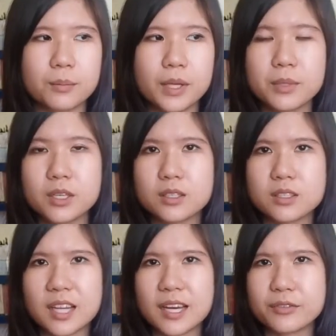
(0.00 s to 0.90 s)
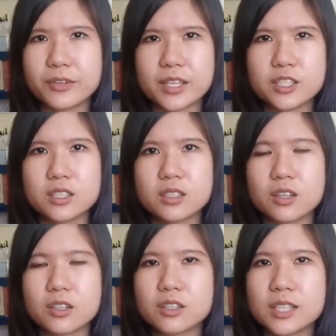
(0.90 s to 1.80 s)
Maybe it's light
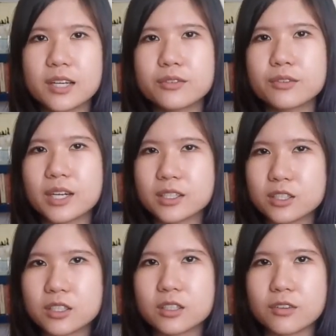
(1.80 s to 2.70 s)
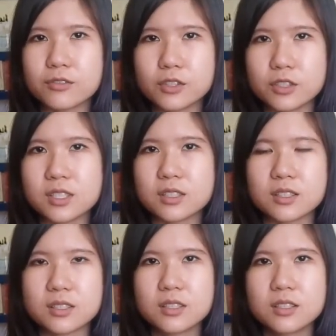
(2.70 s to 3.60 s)
reaction or dark reaction of
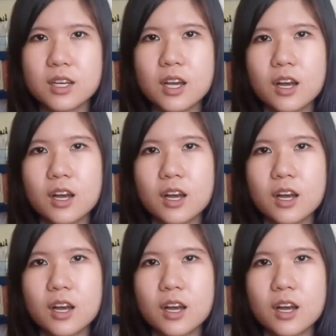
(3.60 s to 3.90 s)
photosynthesis.